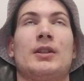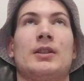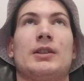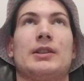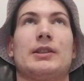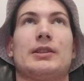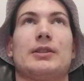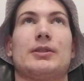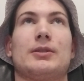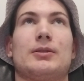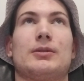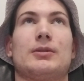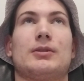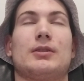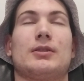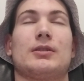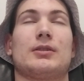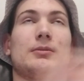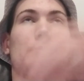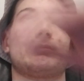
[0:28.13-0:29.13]

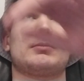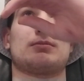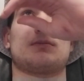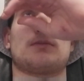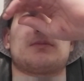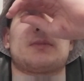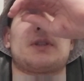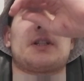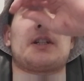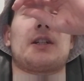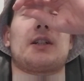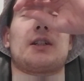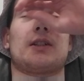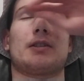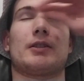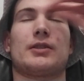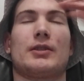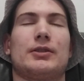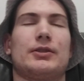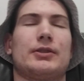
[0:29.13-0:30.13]
So, yeah,
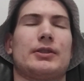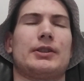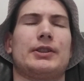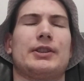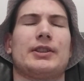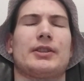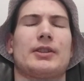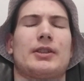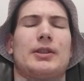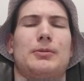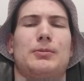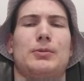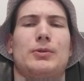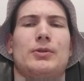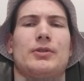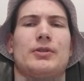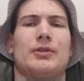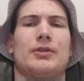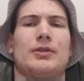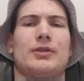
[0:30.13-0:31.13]
just I think I
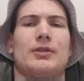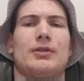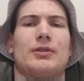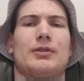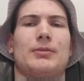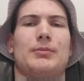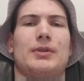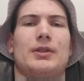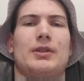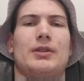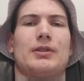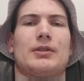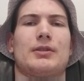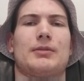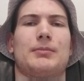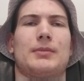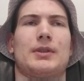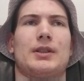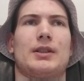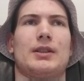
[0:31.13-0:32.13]
want to talk about
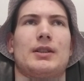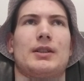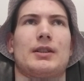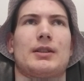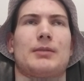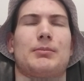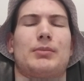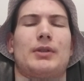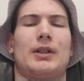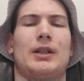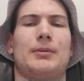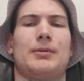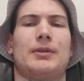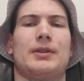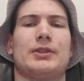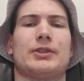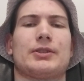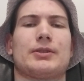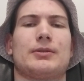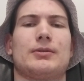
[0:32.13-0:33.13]
my like
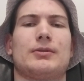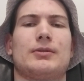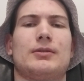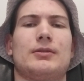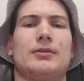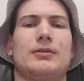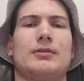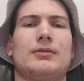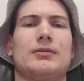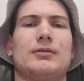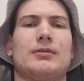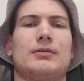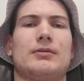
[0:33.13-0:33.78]
primary school.